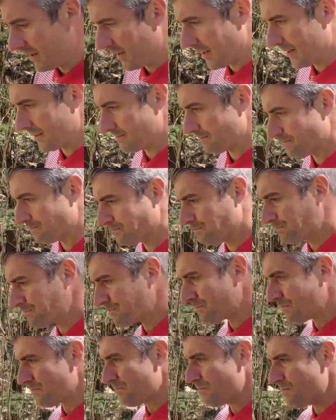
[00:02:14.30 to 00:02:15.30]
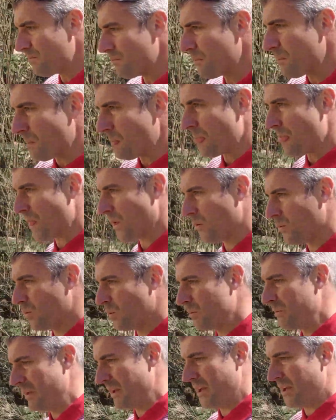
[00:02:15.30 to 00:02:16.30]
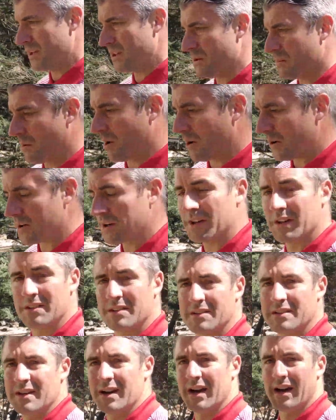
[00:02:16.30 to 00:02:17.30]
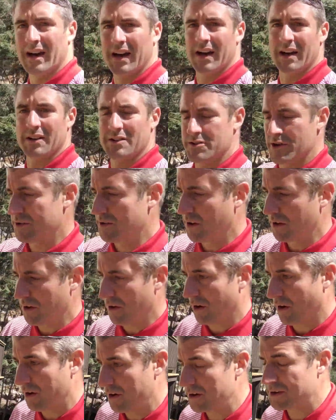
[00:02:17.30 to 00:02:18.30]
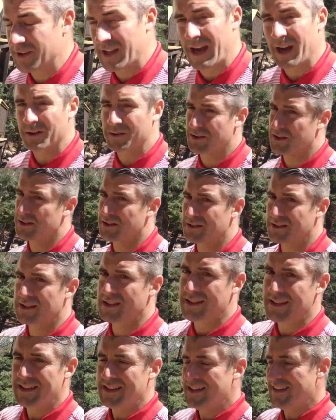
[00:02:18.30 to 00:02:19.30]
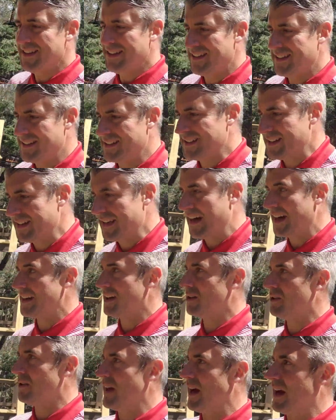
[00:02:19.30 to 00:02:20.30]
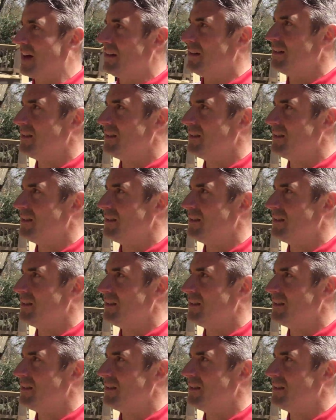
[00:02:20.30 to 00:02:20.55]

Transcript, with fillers: um, will be hitting the market uh, just under 100,000. You did not hear that